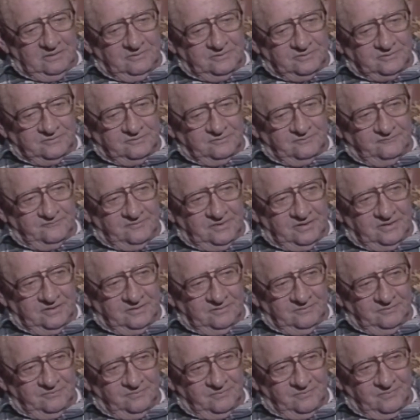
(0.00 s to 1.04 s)
was a fighter
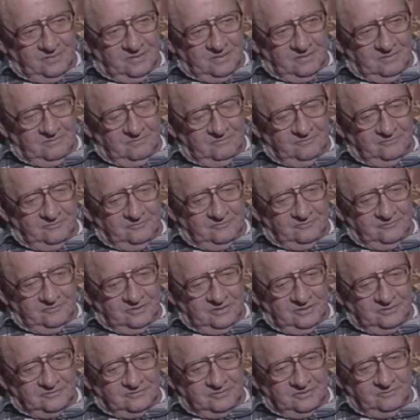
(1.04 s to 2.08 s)

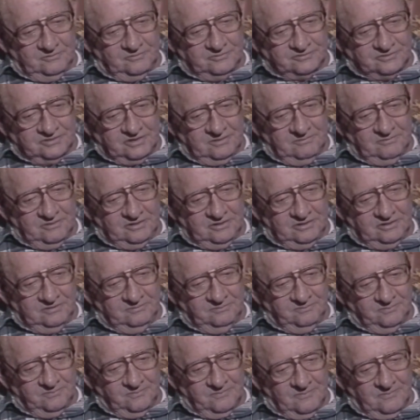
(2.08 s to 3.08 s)
as he was coming up.